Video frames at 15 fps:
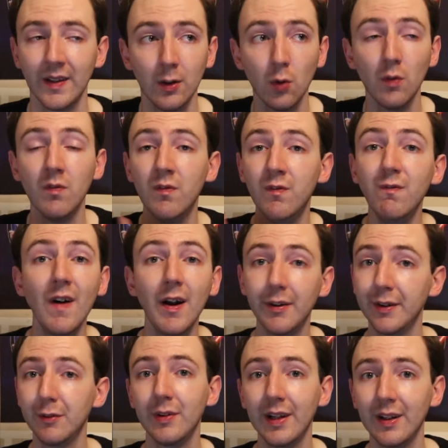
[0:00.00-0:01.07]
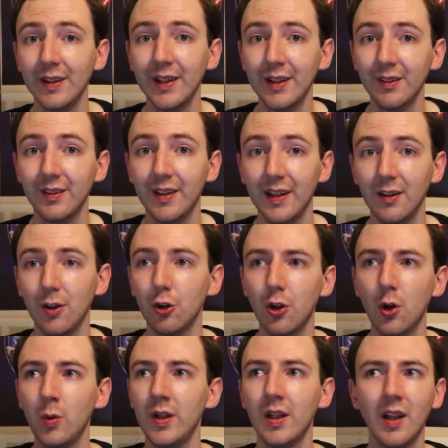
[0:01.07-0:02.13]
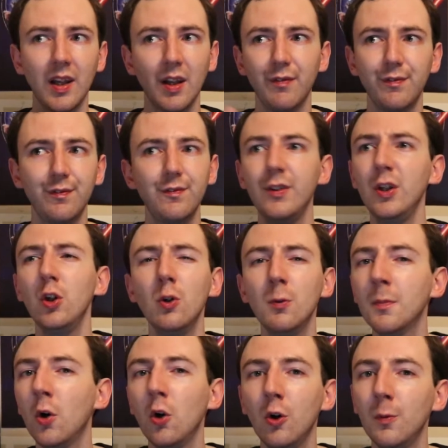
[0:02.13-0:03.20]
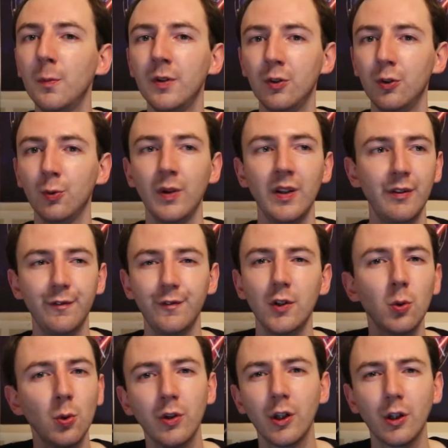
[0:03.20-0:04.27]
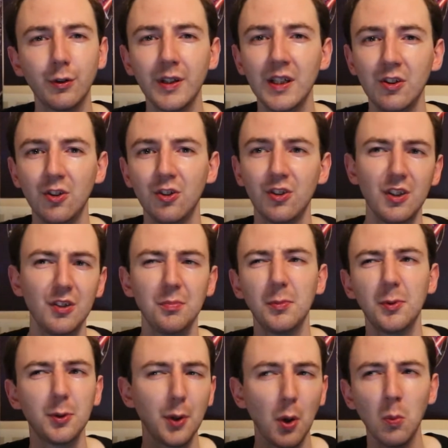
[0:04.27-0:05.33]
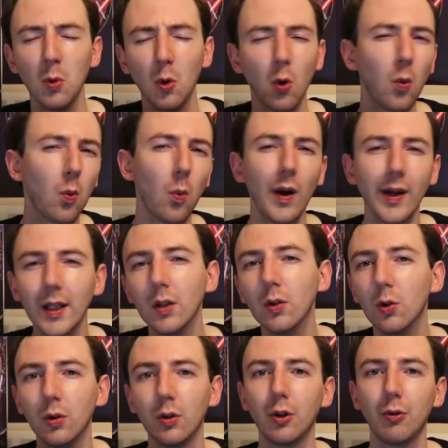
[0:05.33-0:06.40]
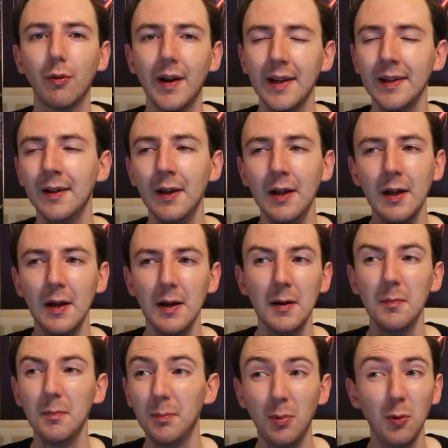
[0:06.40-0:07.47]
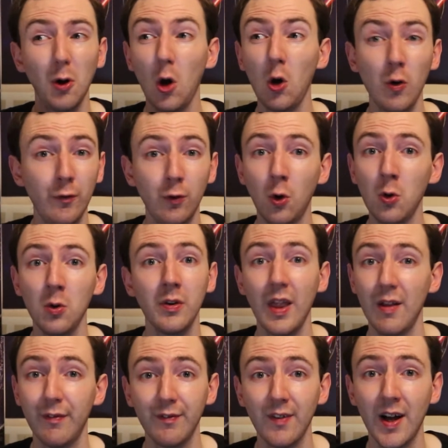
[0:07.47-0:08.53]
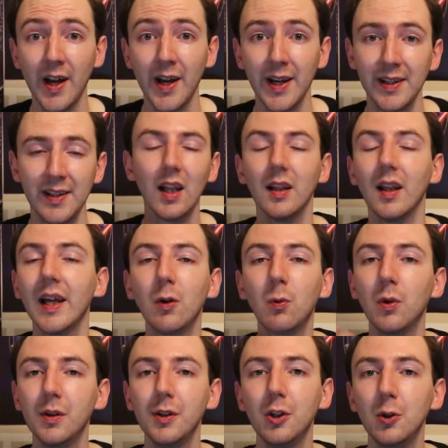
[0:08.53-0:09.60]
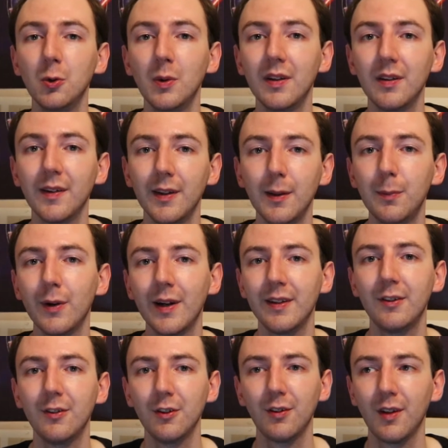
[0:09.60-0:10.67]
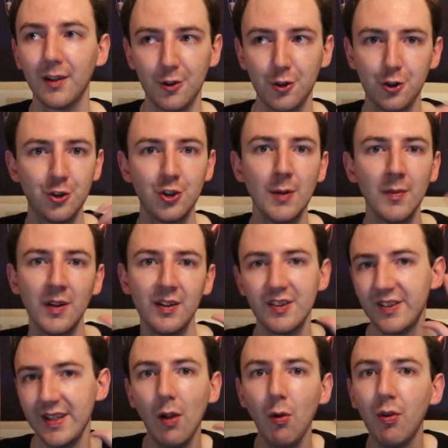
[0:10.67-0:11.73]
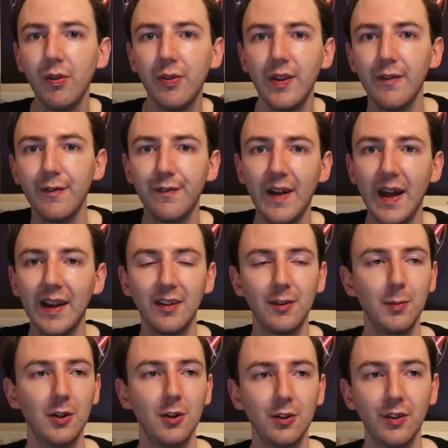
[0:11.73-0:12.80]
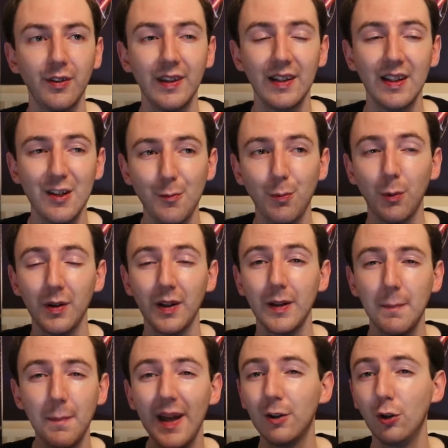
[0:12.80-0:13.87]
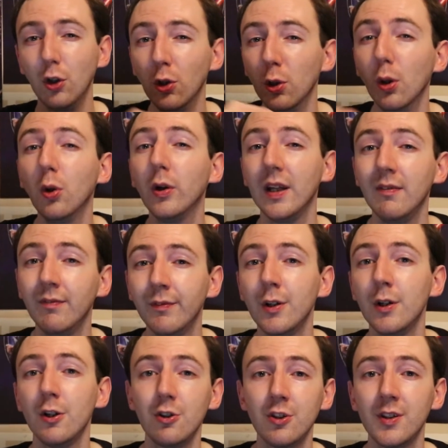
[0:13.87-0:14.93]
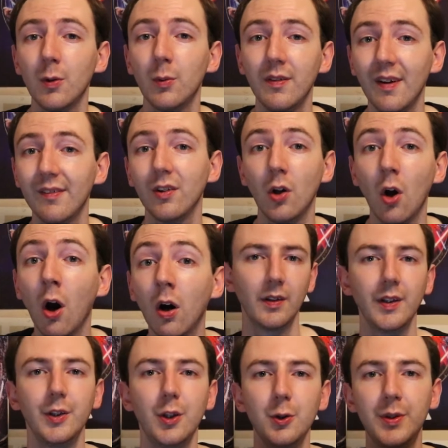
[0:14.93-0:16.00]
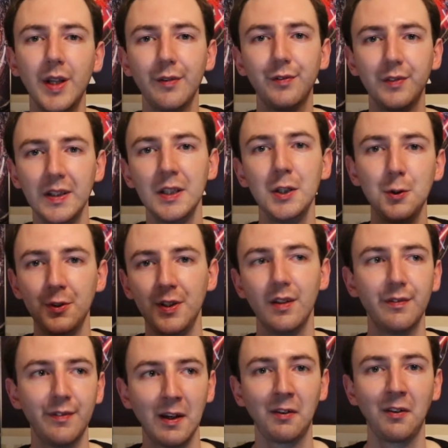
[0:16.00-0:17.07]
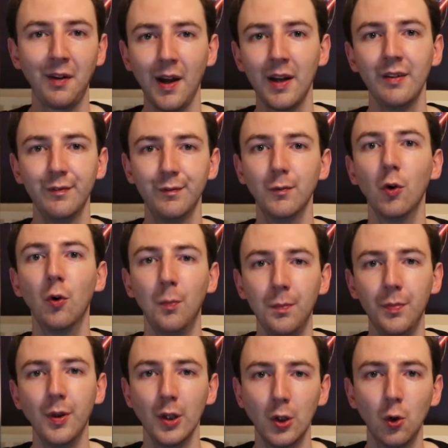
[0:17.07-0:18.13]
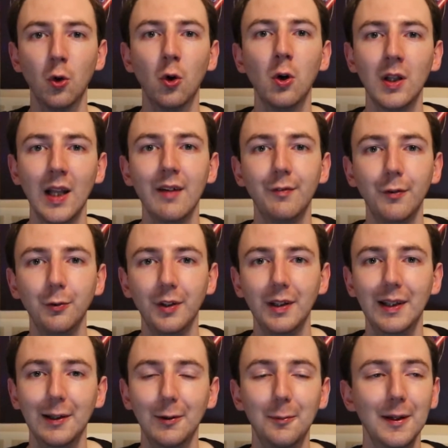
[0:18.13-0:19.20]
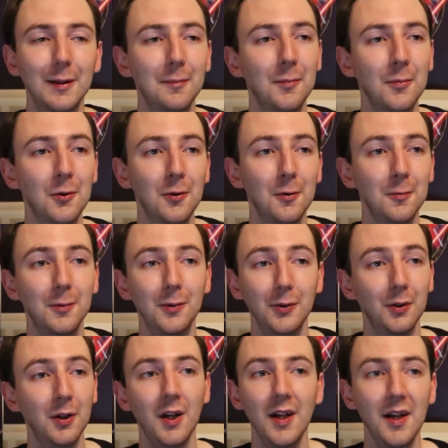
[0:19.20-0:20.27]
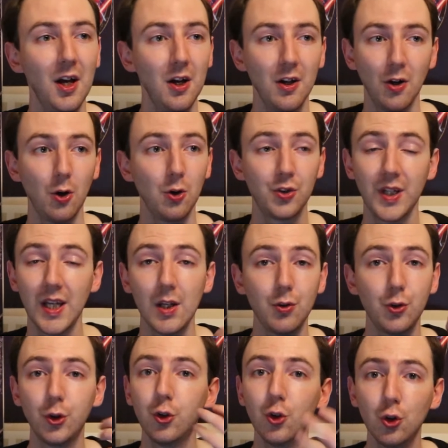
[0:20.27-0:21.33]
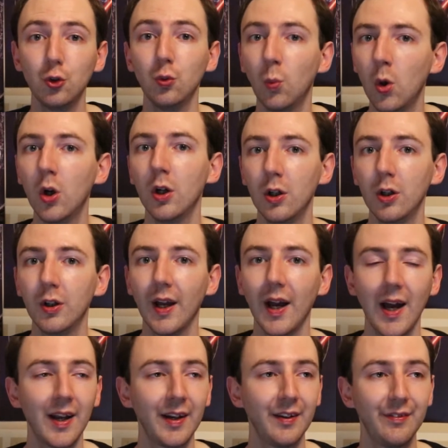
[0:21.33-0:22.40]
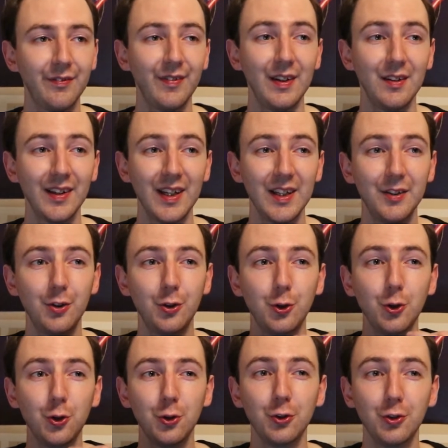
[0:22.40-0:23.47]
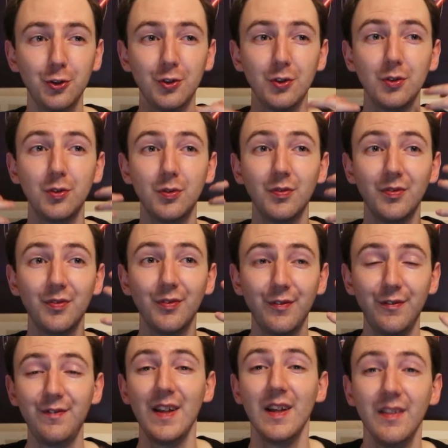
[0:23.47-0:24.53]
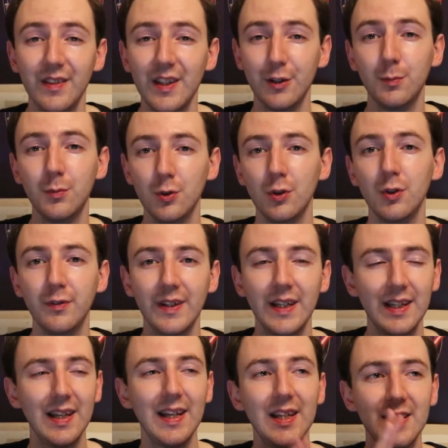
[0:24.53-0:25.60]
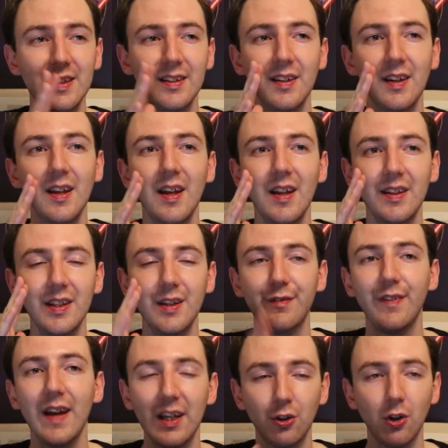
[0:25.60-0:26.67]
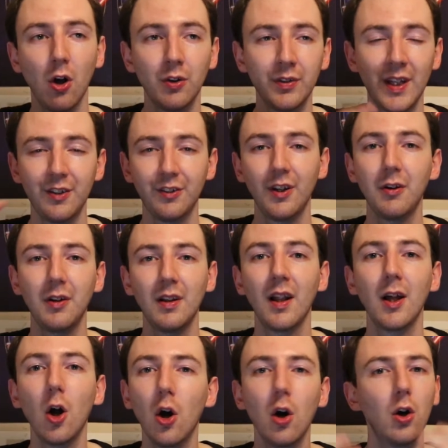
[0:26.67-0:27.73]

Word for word: they look very realistic there's only like a few moments with a few other creatures that don't quite look great but overall they're fine i like what they do with like the predators like shimmer stealth effect because i think this is probably like the best looking version that we've ever got and do definitely use the effect to kind of up the gore levels a little bit more but honestly it does work and i feel like it does fit this movie. it is the effects aren't necessarily like